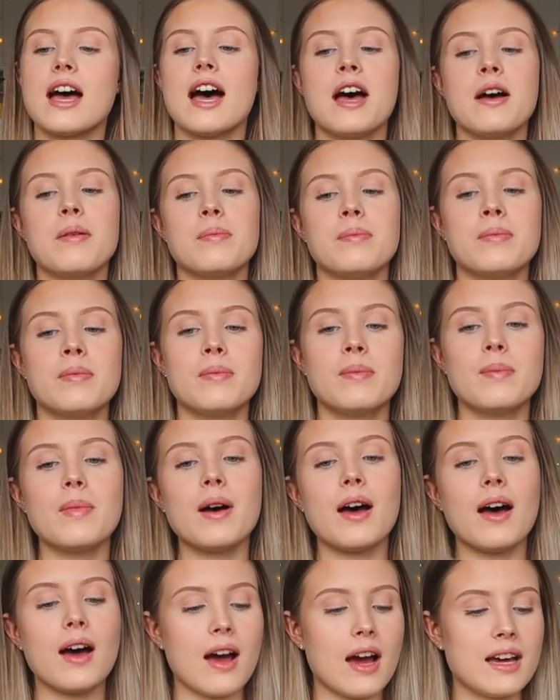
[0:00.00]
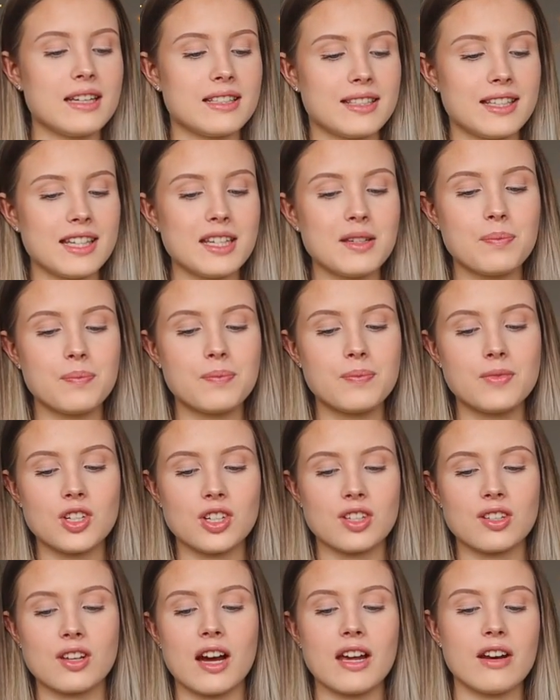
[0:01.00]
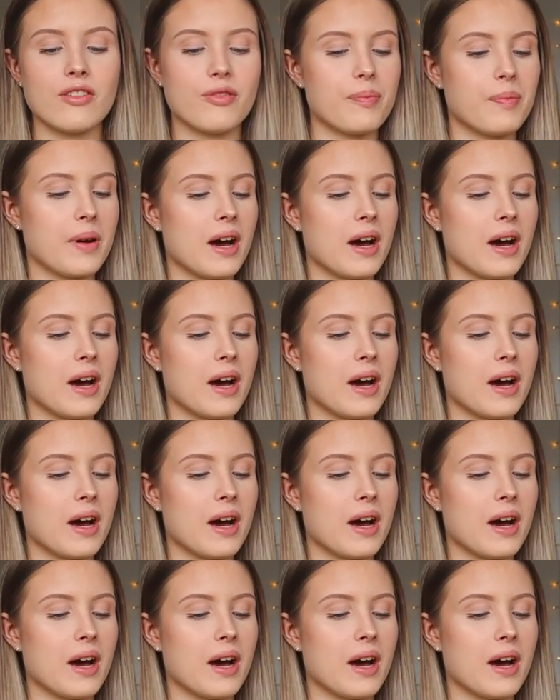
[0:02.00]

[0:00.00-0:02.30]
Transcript: I did just kind of